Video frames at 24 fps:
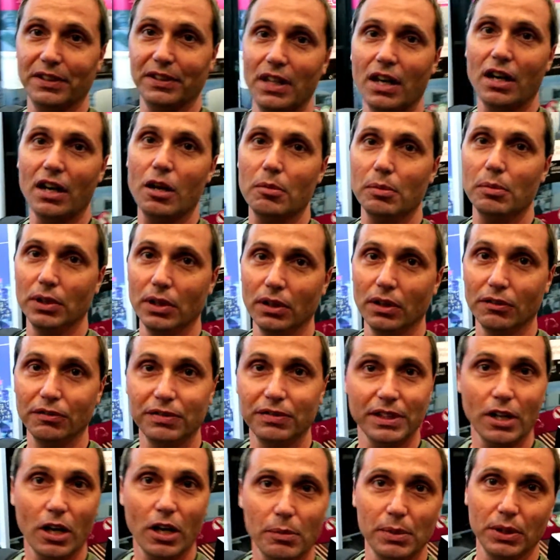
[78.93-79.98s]

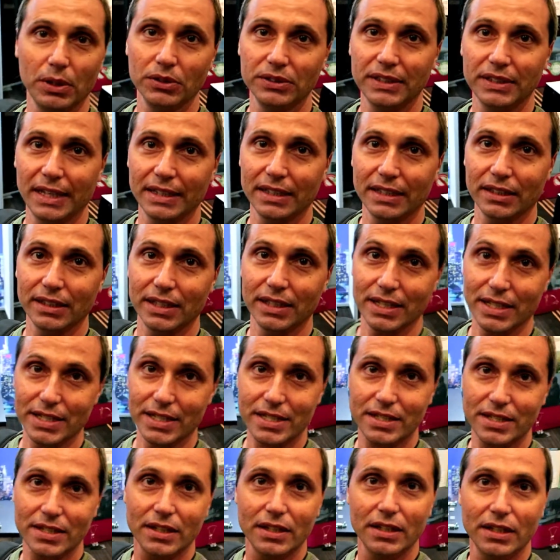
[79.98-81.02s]
Phenomenal data
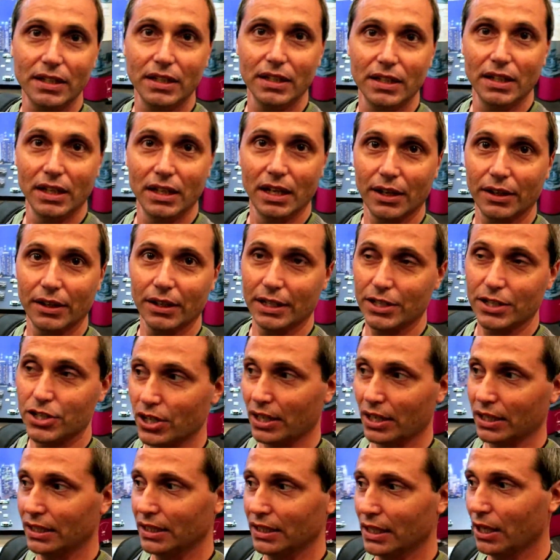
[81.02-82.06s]
links. We're gonna
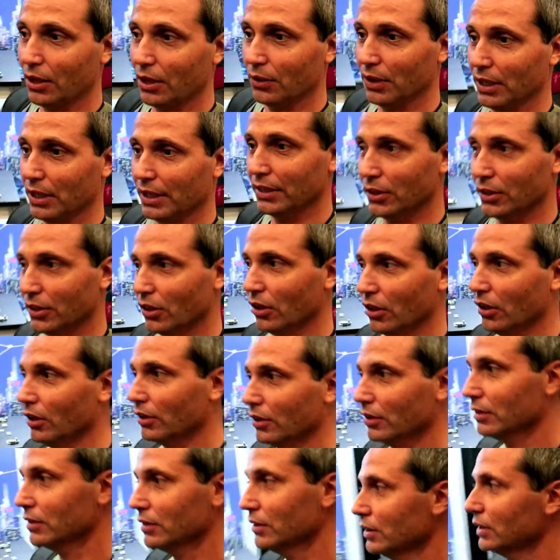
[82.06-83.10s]
check it out later
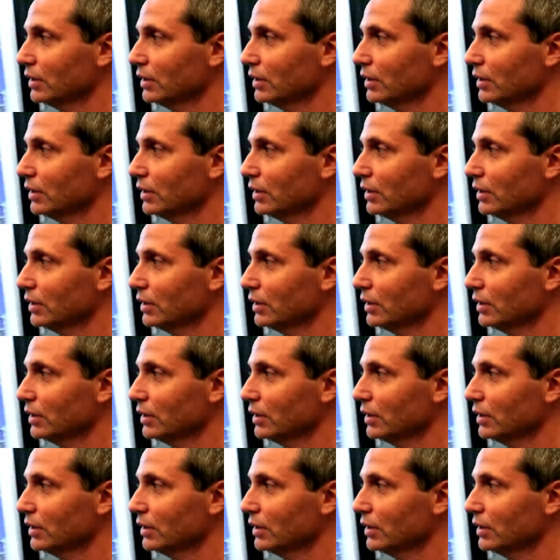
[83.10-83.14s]
on.